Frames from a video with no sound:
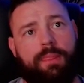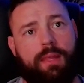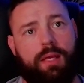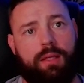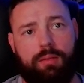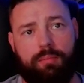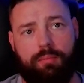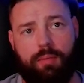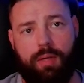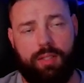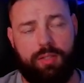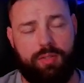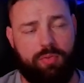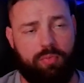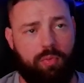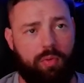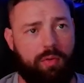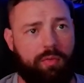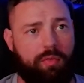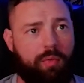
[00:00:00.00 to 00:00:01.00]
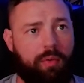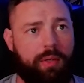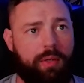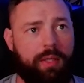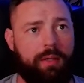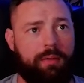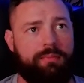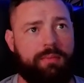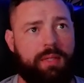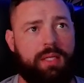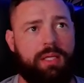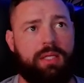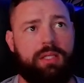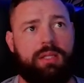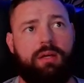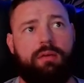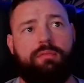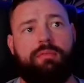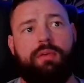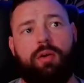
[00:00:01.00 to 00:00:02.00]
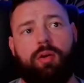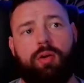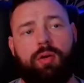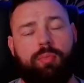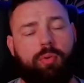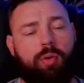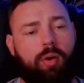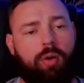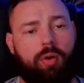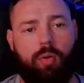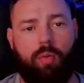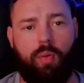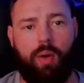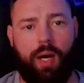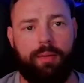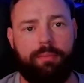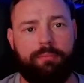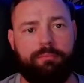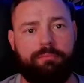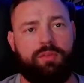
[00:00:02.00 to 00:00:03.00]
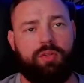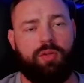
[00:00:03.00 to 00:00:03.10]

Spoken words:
and your miners work for you, and you get that variable ROI.